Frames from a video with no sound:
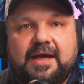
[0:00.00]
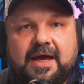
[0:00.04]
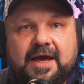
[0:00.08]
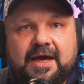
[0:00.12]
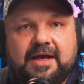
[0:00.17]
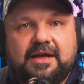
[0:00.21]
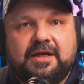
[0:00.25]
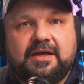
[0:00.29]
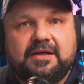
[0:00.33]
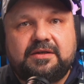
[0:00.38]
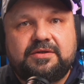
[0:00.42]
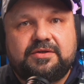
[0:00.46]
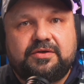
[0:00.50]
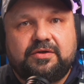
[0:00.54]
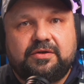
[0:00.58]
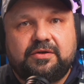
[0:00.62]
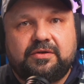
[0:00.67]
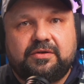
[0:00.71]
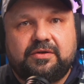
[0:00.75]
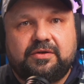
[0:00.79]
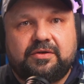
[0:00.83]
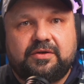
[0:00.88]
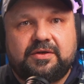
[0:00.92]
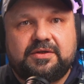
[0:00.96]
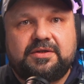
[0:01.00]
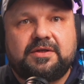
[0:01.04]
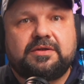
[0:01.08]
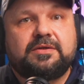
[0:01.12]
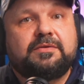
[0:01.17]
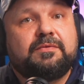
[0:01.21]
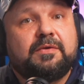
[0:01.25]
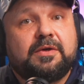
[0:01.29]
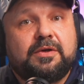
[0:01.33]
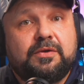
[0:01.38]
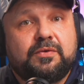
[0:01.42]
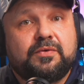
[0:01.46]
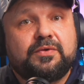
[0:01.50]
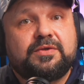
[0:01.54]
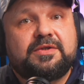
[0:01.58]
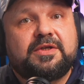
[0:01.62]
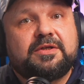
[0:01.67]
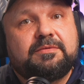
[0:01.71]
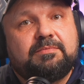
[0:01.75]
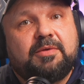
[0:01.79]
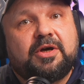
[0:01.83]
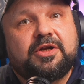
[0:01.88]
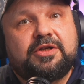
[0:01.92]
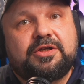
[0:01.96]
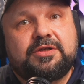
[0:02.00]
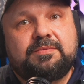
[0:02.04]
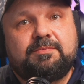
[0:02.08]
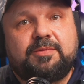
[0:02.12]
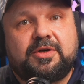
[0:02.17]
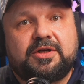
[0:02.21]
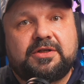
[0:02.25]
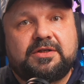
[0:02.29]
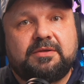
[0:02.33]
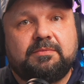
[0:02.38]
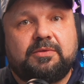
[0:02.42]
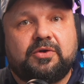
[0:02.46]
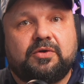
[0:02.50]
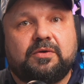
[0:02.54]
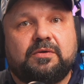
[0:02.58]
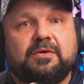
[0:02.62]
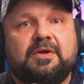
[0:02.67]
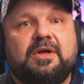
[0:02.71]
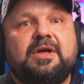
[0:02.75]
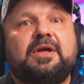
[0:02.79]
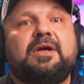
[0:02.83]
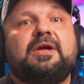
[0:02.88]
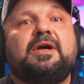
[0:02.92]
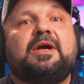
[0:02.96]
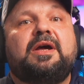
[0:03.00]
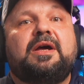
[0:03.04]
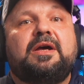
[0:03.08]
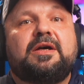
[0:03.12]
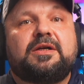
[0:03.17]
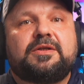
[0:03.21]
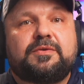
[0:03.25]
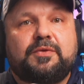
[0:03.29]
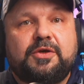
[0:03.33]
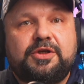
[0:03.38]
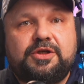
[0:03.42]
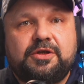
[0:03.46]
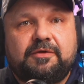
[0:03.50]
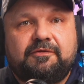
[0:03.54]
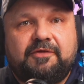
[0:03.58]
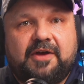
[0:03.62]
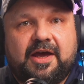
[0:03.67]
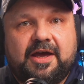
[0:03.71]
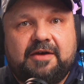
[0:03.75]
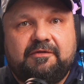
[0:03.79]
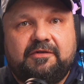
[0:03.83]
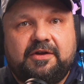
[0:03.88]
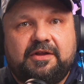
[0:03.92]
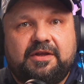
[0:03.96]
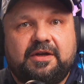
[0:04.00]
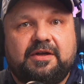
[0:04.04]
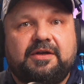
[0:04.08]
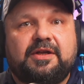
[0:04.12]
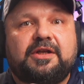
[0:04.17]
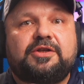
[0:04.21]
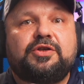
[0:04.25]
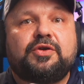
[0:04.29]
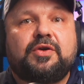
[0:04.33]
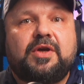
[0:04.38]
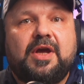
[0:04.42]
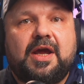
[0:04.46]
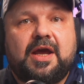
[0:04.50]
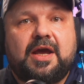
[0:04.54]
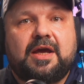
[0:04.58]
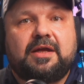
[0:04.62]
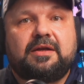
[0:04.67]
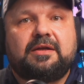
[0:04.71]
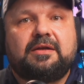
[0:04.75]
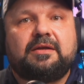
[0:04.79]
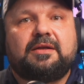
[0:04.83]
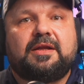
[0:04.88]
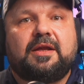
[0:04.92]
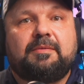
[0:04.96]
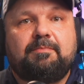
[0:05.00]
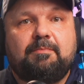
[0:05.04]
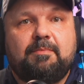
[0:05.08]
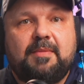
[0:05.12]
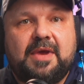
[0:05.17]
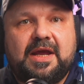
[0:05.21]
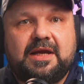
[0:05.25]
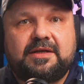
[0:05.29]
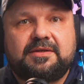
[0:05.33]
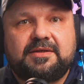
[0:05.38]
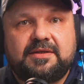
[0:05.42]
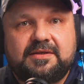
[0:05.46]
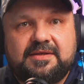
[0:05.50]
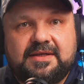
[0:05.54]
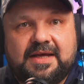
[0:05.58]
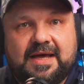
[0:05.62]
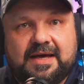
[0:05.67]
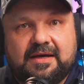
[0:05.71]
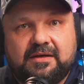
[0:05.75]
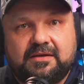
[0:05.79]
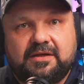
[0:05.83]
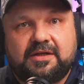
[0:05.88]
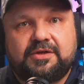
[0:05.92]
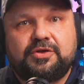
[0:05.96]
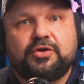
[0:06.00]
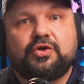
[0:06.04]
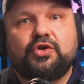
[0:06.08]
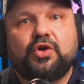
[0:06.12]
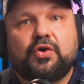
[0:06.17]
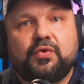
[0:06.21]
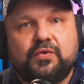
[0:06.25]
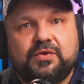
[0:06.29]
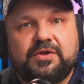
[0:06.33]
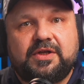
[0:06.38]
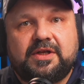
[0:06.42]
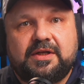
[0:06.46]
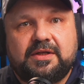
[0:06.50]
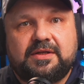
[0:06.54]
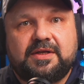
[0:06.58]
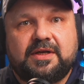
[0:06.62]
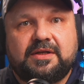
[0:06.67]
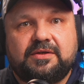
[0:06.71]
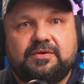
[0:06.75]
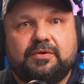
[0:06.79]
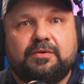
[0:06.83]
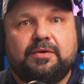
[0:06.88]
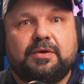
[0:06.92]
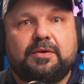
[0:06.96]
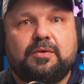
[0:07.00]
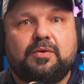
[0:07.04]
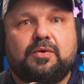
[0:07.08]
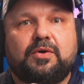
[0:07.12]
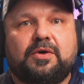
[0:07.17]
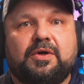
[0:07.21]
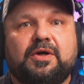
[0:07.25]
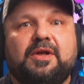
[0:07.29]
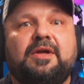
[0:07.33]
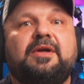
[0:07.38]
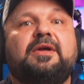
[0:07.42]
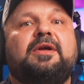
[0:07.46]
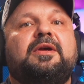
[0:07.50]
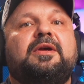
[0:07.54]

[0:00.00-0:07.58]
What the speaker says: any external noise is reduced as much as possible. Switch off everything that you can that makes a sound that you don't intend to record.